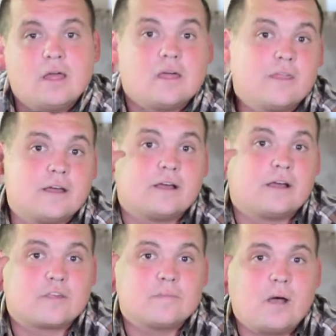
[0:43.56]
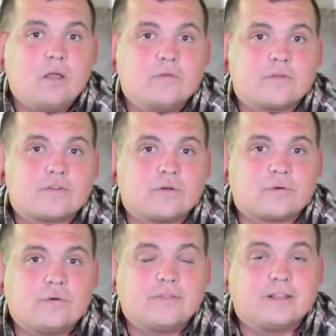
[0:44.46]
The smaller the
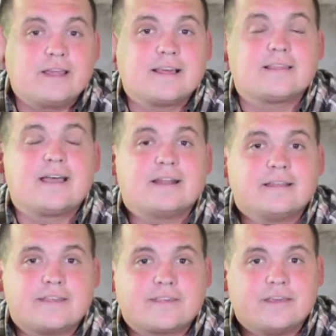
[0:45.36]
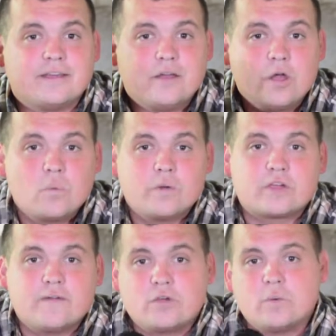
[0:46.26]
circle, the less light it lets in, which
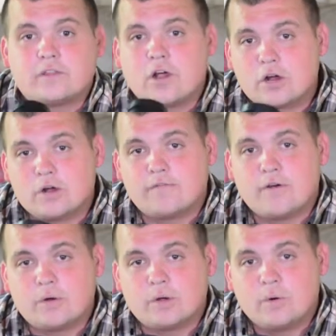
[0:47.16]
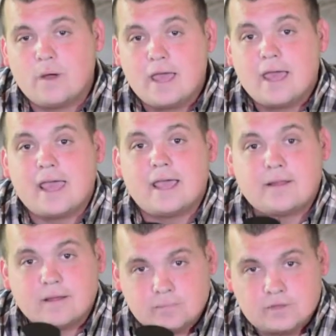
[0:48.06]
gives you a darker photo
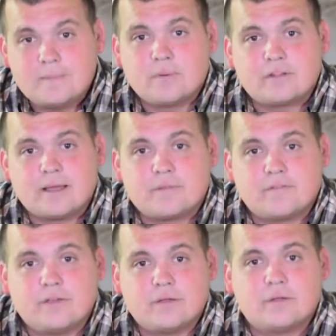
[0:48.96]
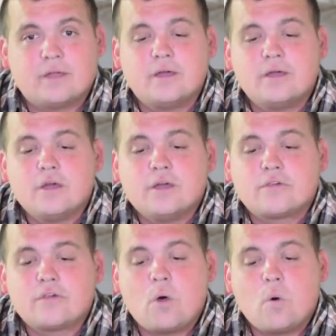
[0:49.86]
and a deeper depth of field.
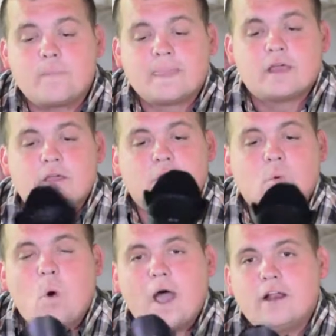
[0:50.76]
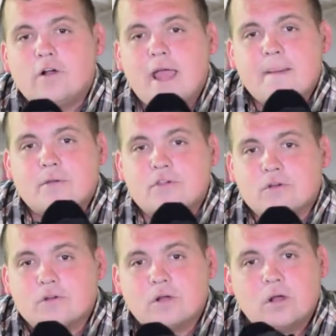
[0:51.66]
So your wider
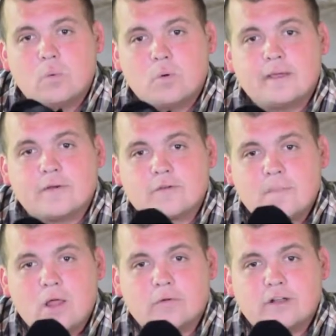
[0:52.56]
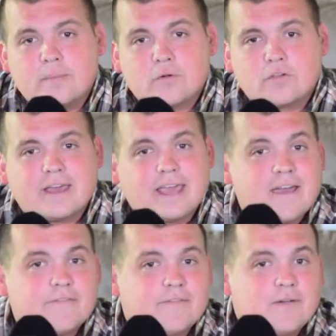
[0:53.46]
aperture will be your smaller numbers like
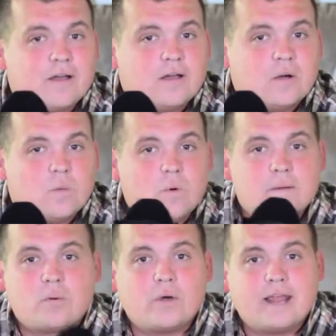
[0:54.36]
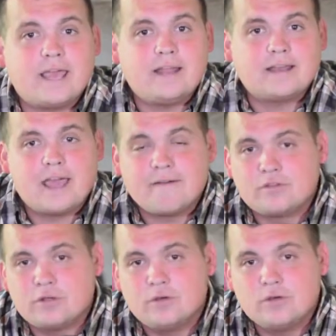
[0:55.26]
f1.8,
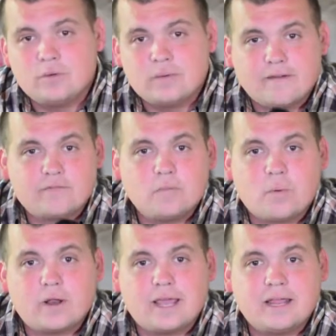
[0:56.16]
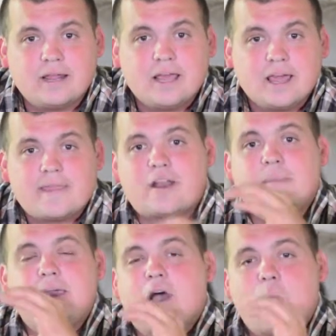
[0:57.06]
f2, f2.8. That'll
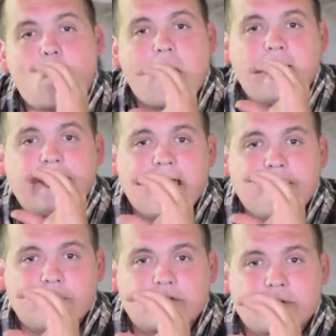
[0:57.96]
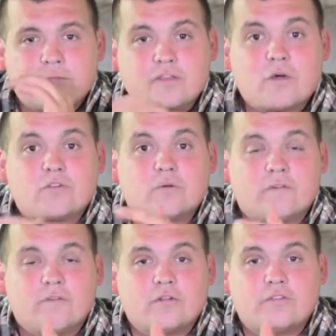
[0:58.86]
be a wide aperture. That's also
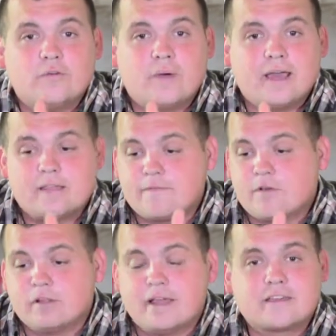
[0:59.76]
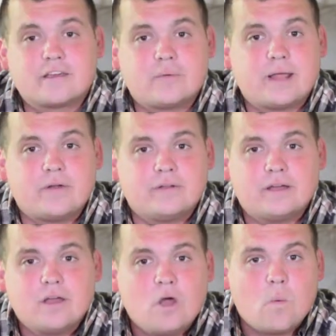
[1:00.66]
referred to as, if your lens can go down
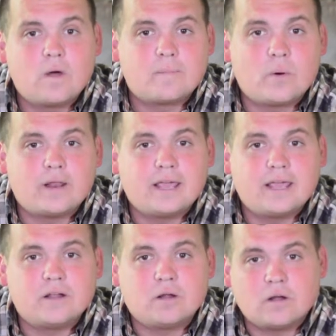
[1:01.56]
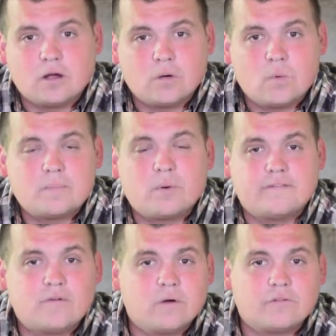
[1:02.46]
to 1.8 or
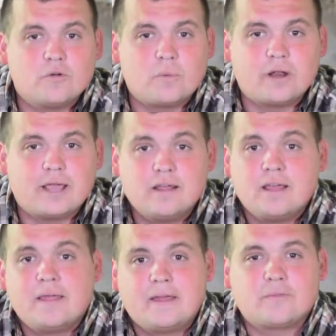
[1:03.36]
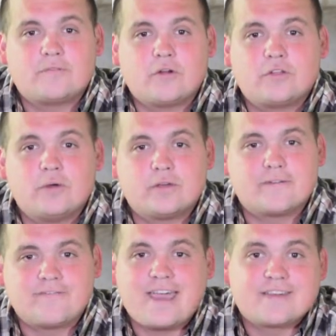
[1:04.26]
1.4 or 2.8, that's referred to as a
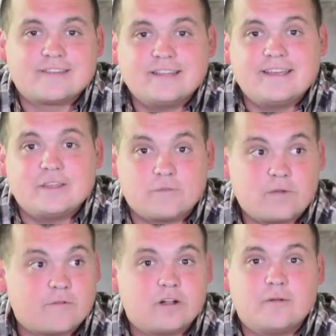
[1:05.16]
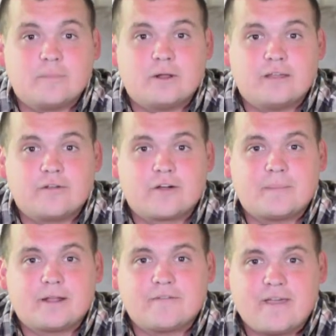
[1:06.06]
fast lens. If you ever hear anybody talk
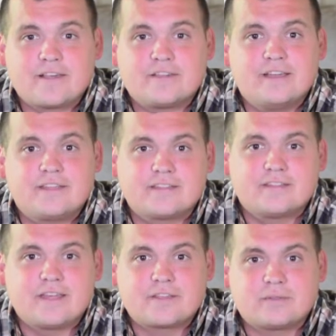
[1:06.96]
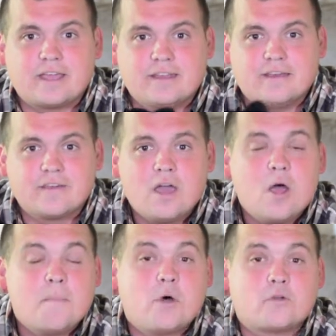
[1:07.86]
about a fast lens, that's what that is.
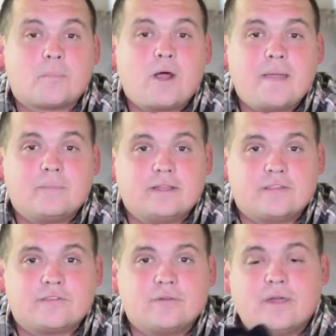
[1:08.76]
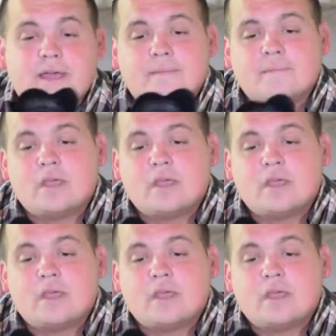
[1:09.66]
Most prime lenses do that.